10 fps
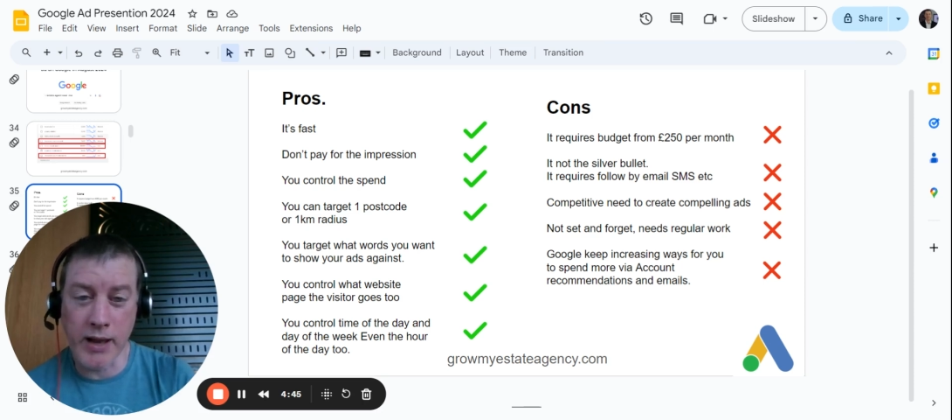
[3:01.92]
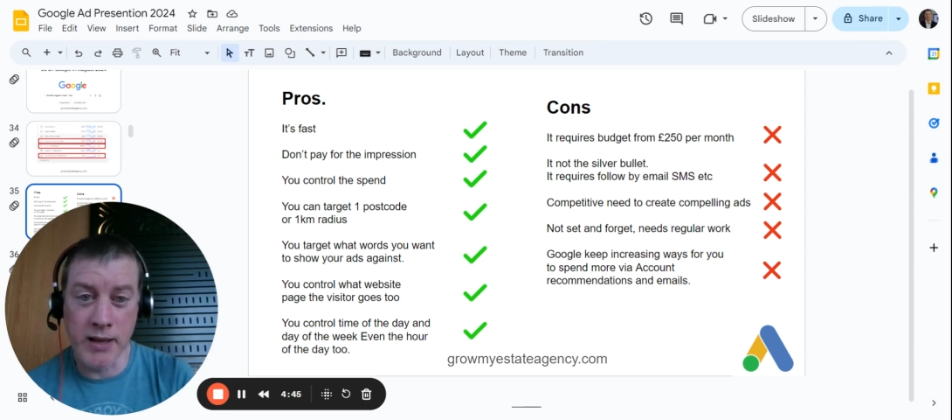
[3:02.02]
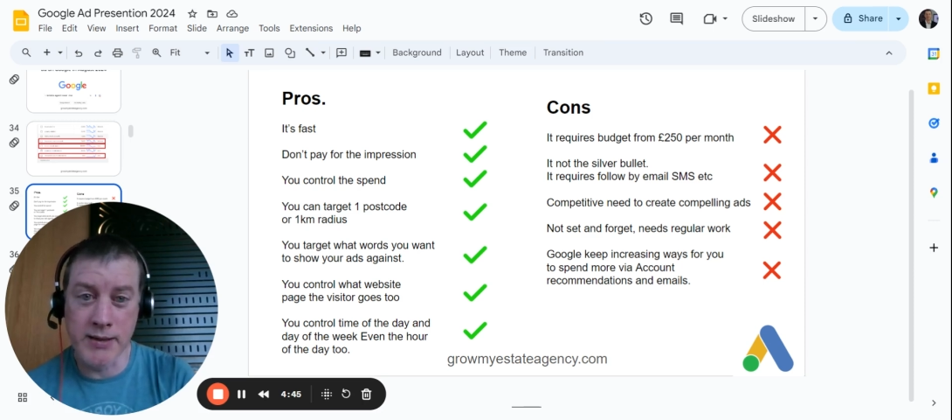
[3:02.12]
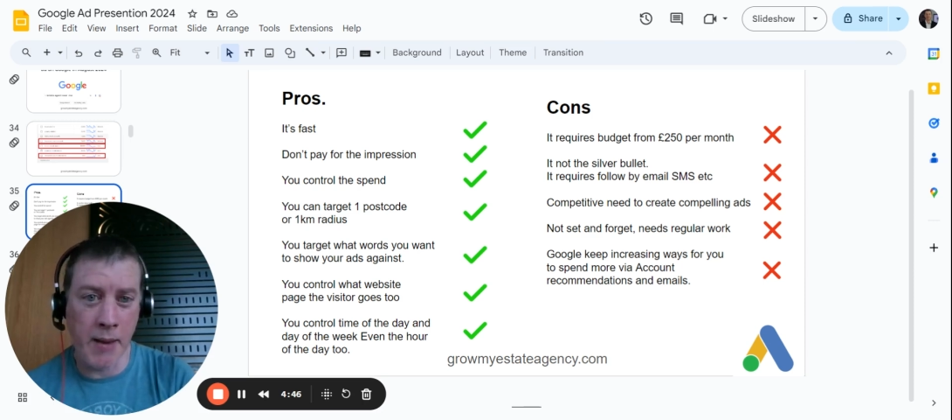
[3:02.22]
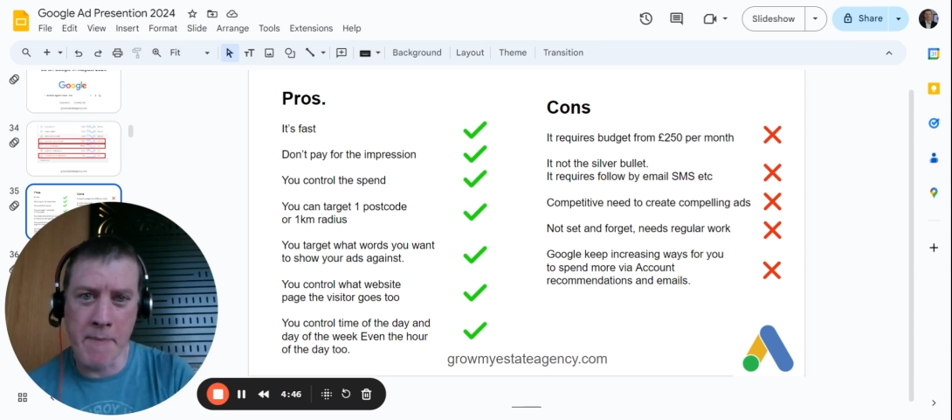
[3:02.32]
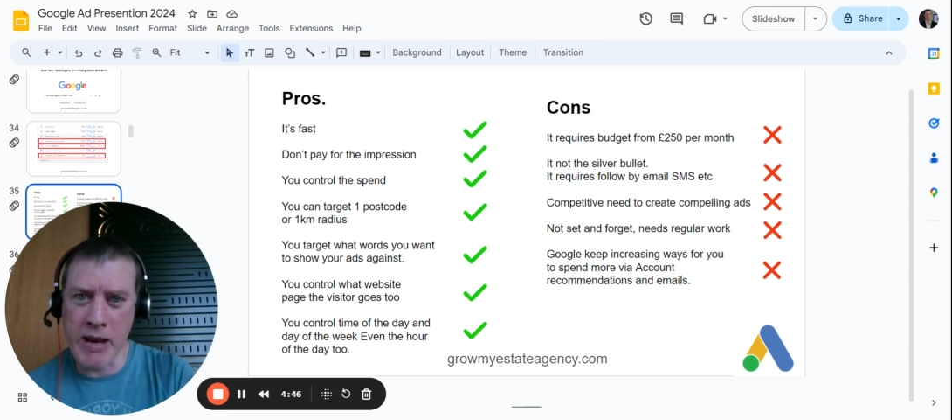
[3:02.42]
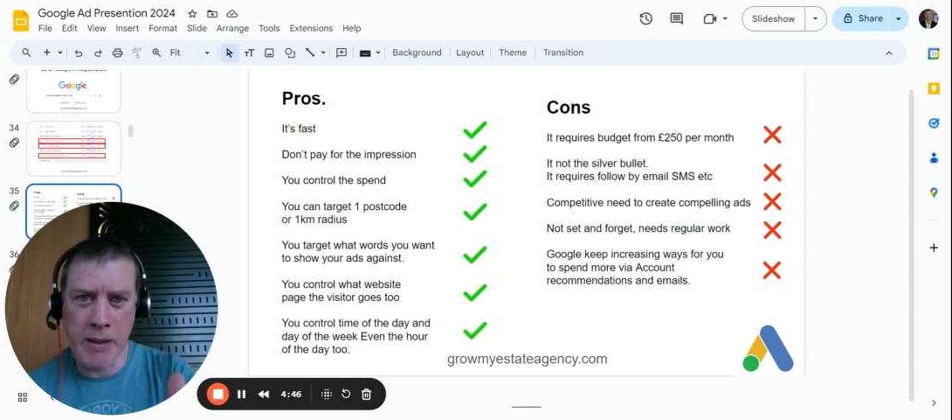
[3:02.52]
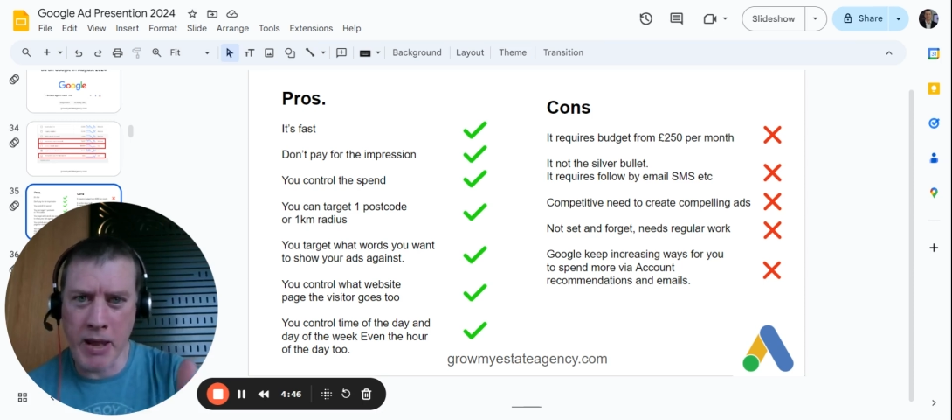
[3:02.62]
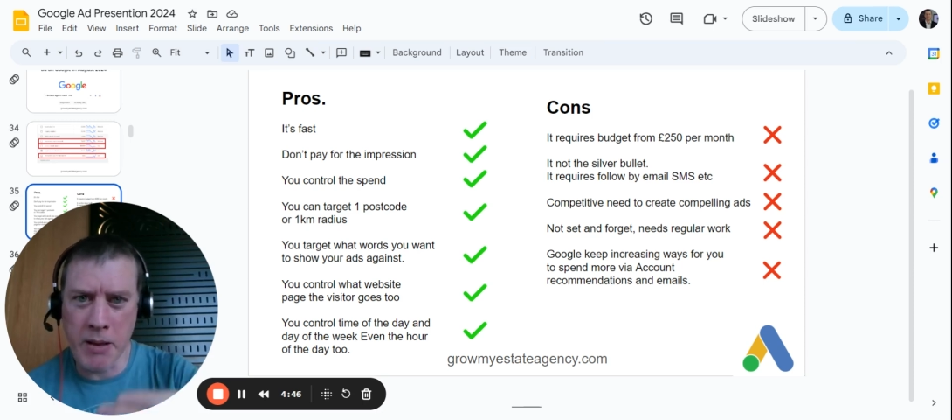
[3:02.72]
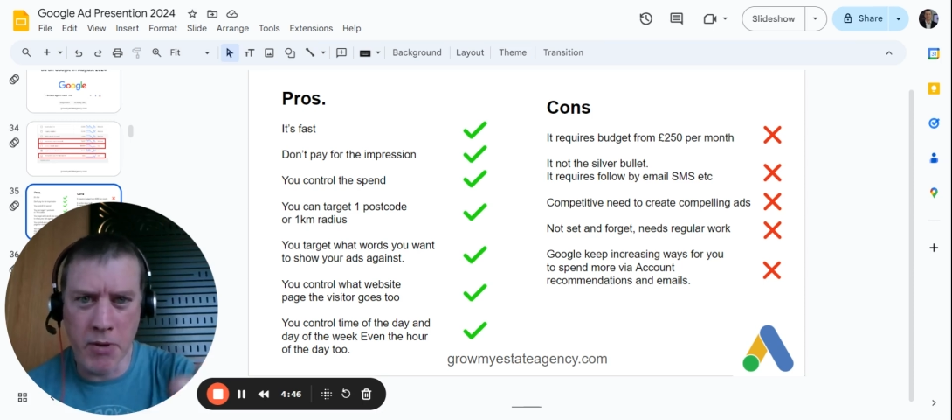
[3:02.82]
can take
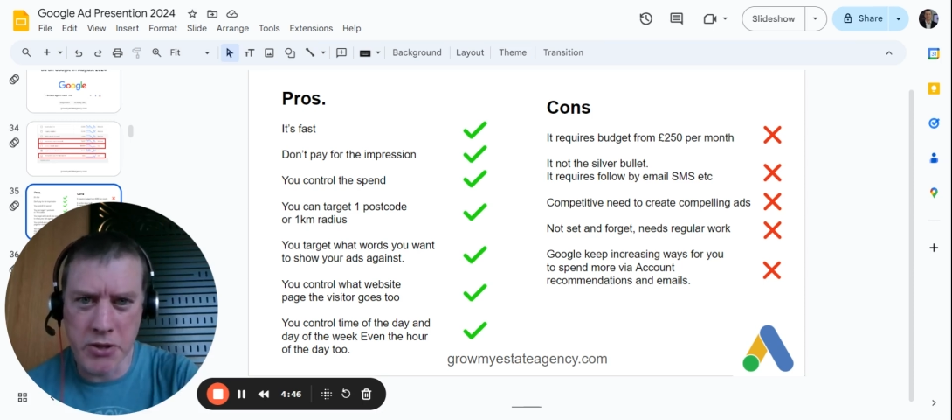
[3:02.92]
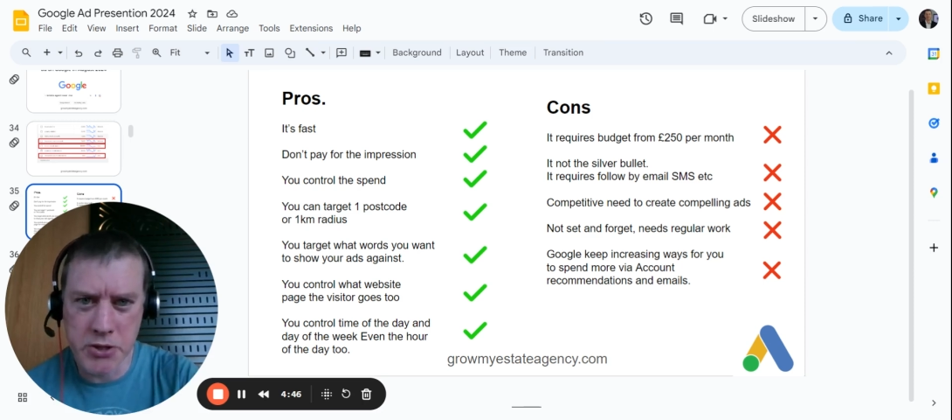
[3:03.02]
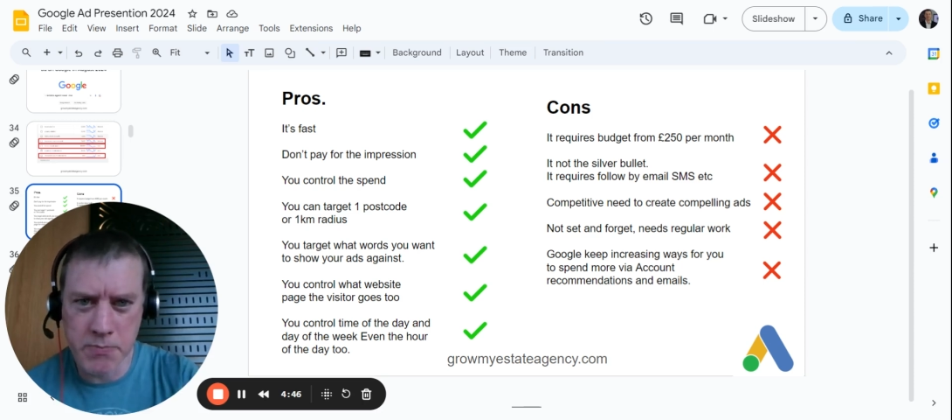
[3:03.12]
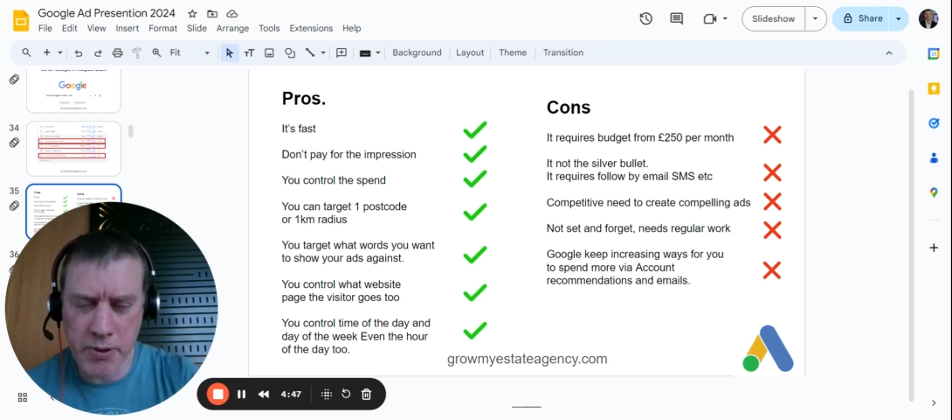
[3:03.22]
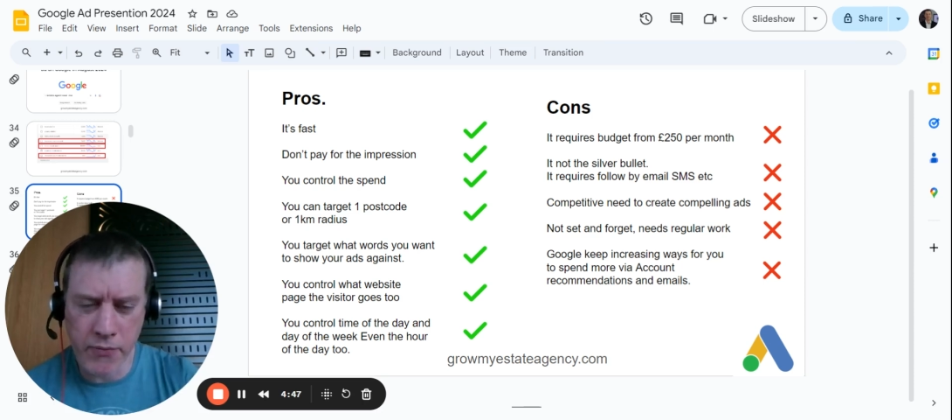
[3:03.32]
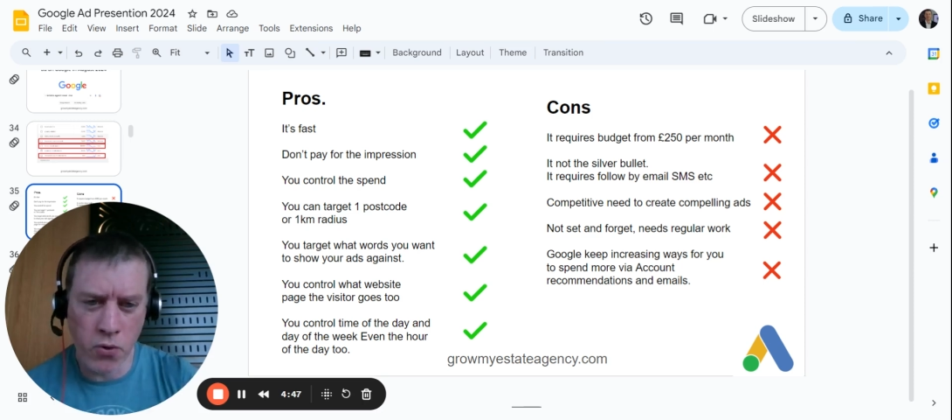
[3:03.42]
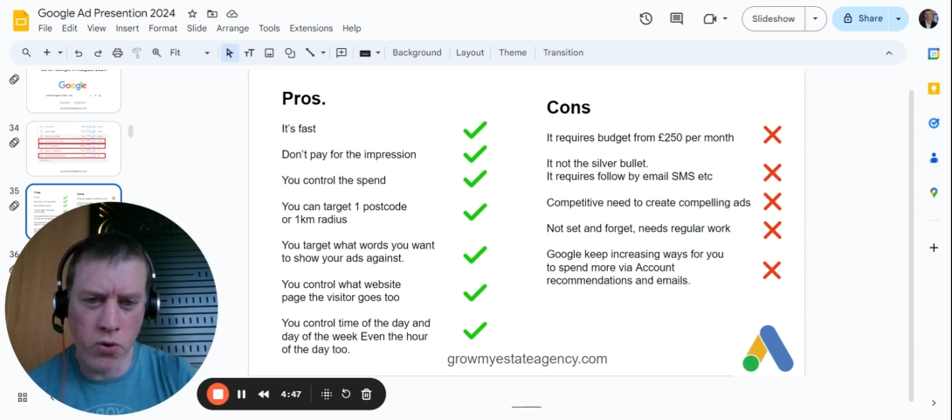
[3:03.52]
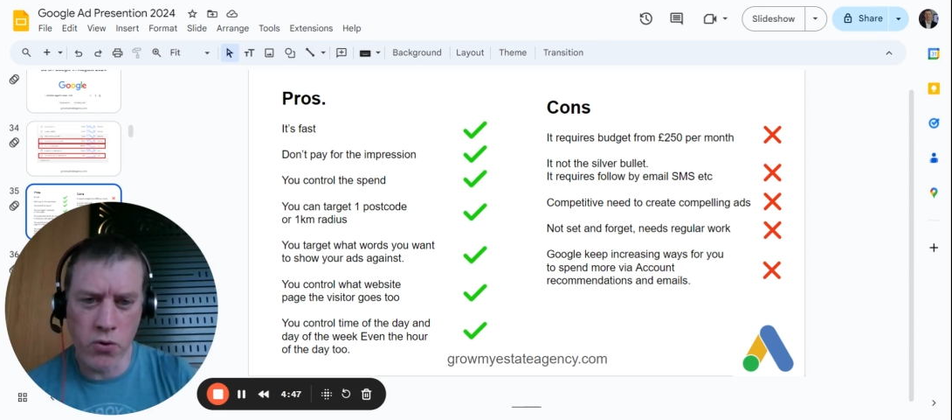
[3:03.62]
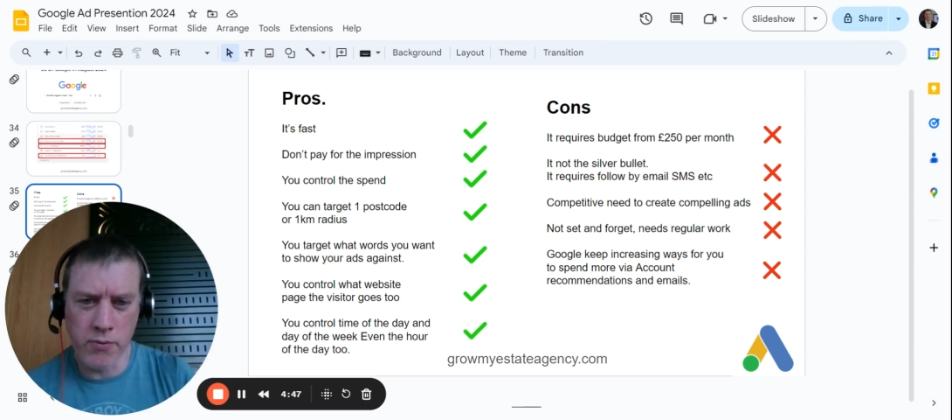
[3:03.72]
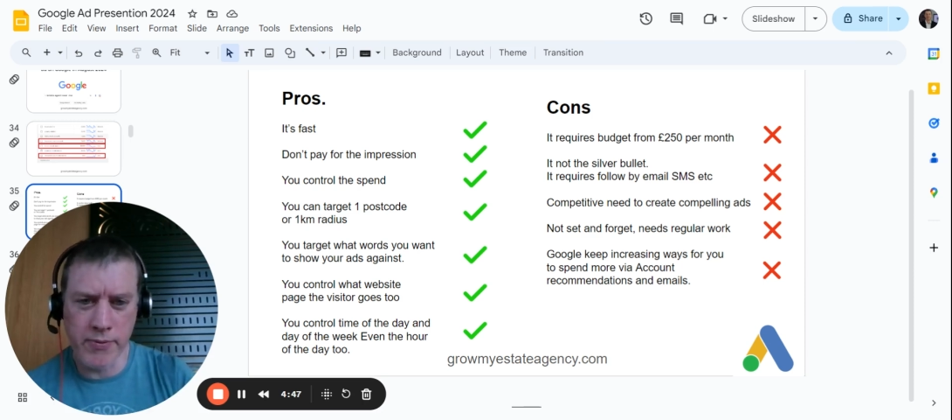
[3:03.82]
many, many months
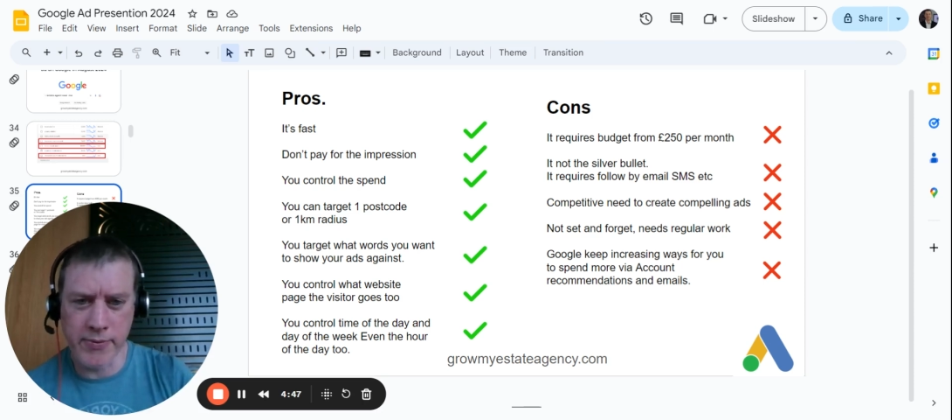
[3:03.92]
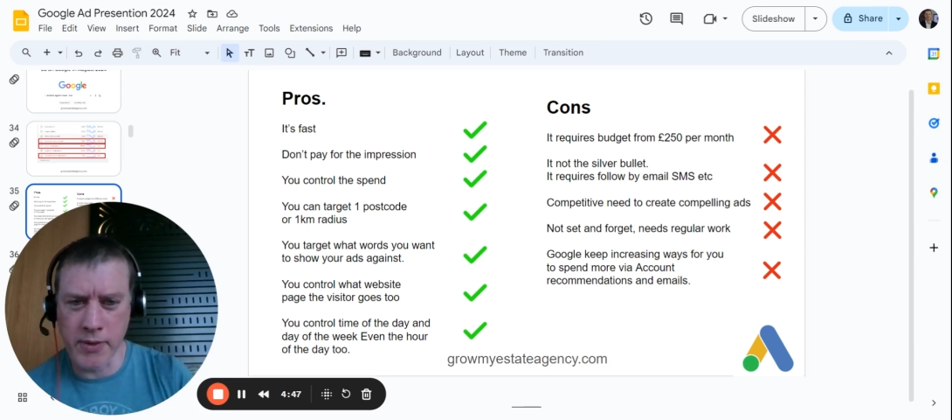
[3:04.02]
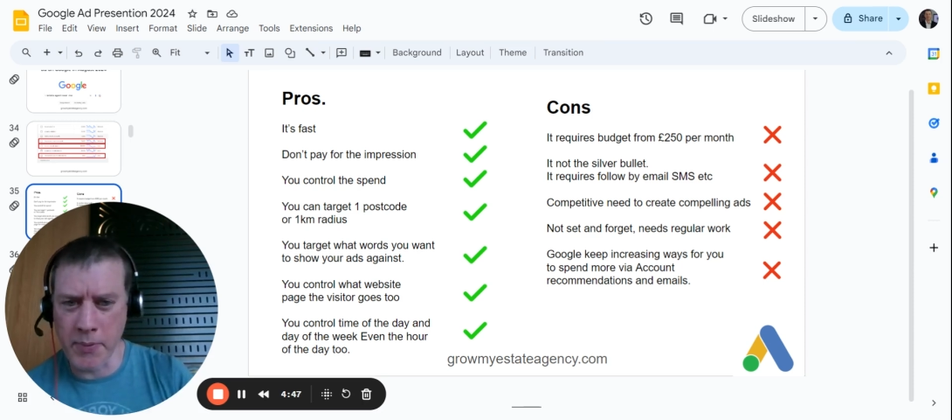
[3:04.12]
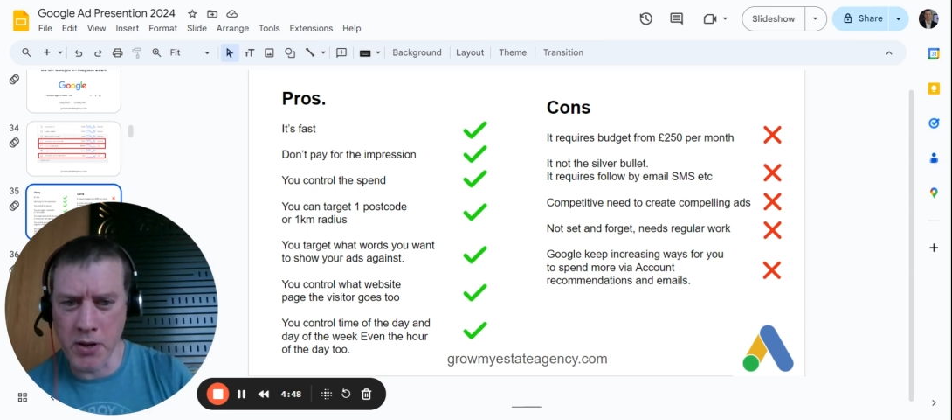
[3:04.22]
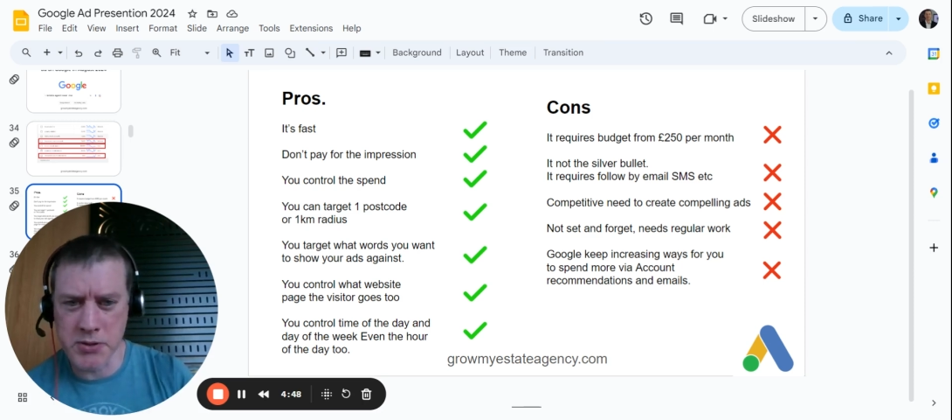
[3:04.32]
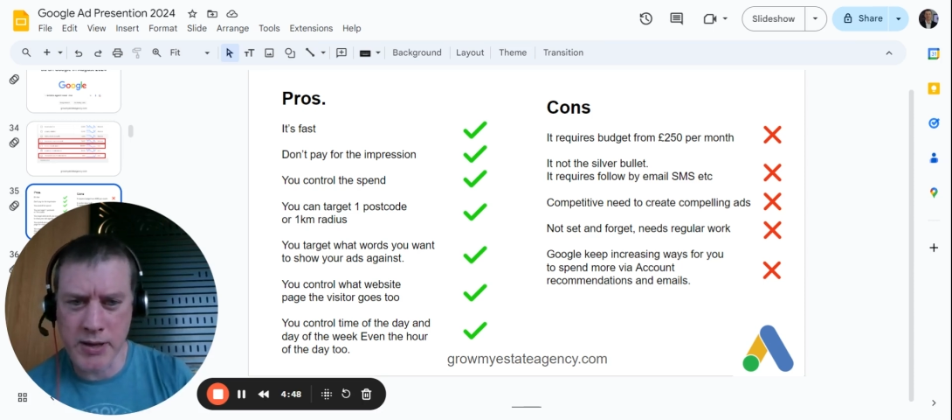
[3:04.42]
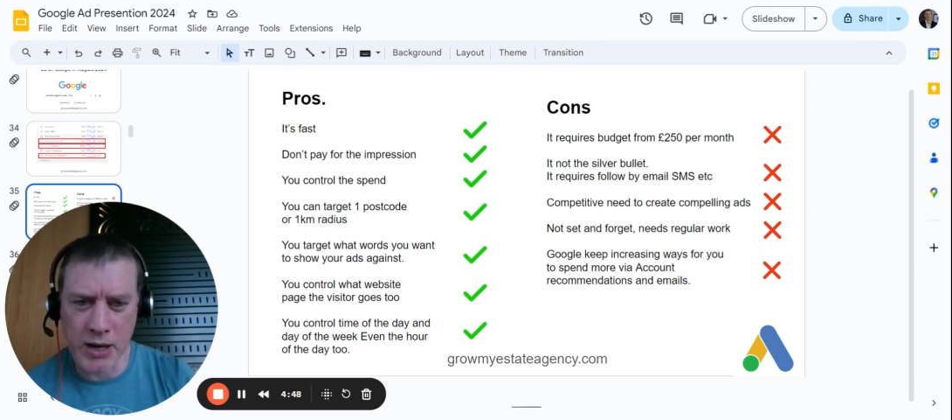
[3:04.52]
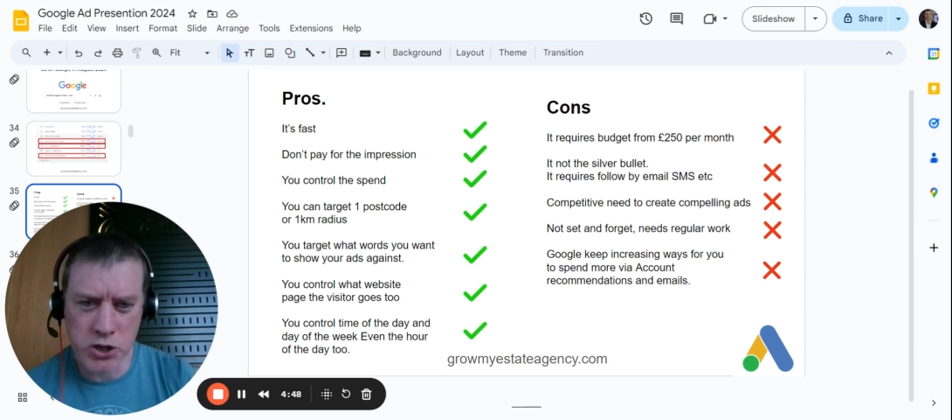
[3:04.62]
before the person